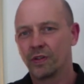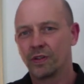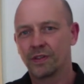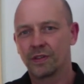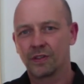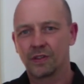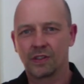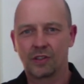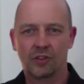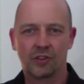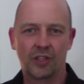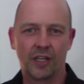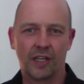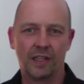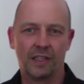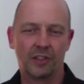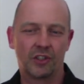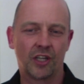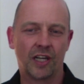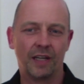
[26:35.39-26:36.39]
this
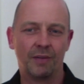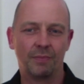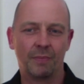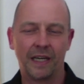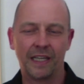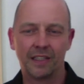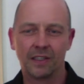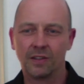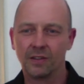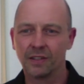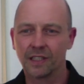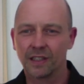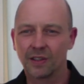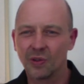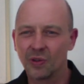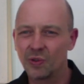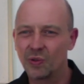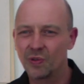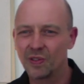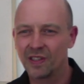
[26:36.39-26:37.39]
child might only
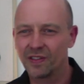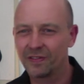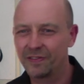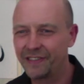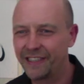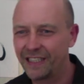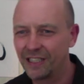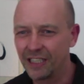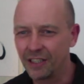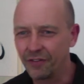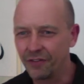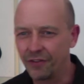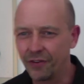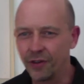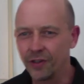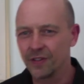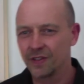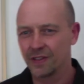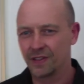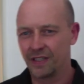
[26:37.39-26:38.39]
go to the really
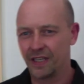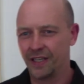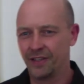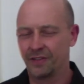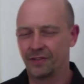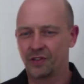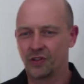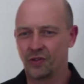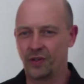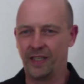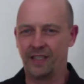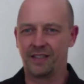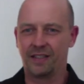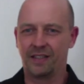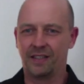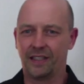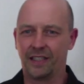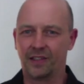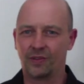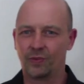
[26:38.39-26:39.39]
first sign of stress,
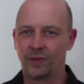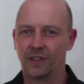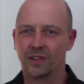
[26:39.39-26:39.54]
like